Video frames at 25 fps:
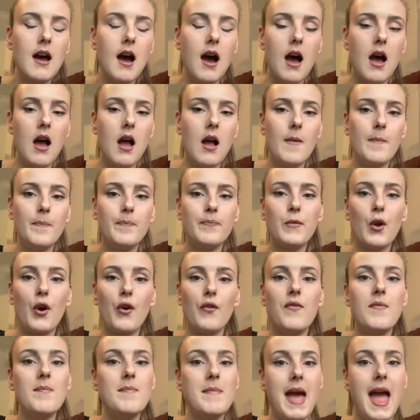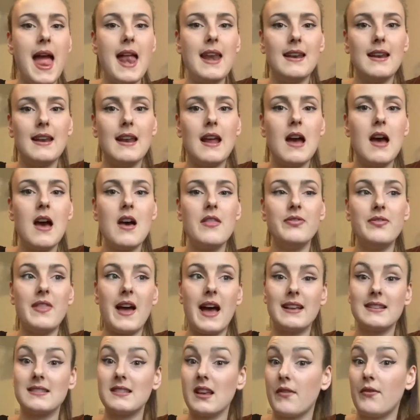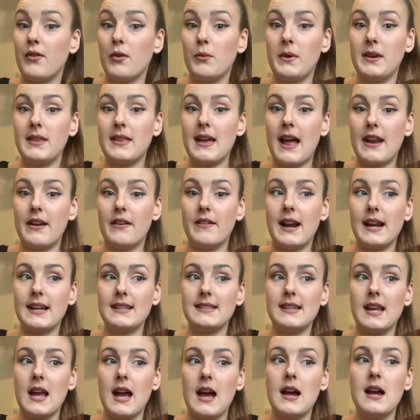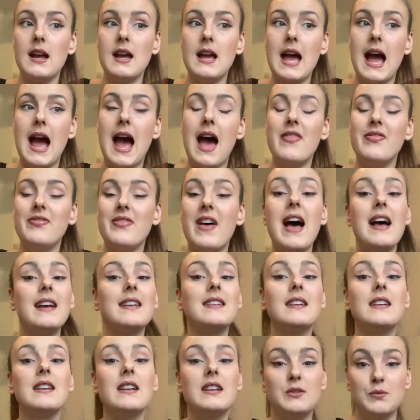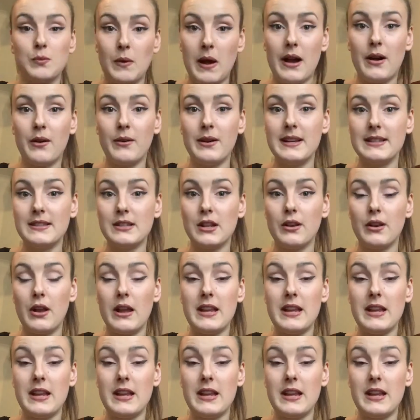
um, of men that suffer with anorexia and that as well is a,